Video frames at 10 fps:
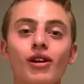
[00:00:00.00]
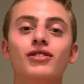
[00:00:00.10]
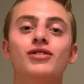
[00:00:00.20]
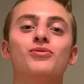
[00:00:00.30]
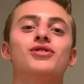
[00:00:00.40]

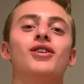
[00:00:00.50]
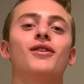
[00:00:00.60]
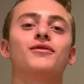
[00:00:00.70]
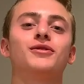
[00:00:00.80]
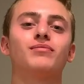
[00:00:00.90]
So
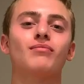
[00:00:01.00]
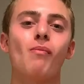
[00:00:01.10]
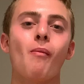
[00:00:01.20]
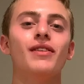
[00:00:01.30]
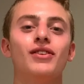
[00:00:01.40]
soft,
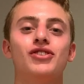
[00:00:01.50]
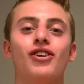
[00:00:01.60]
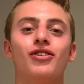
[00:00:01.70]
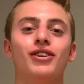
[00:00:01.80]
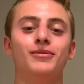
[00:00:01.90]
and the
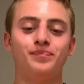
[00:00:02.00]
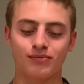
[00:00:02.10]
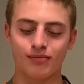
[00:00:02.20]
chocolate.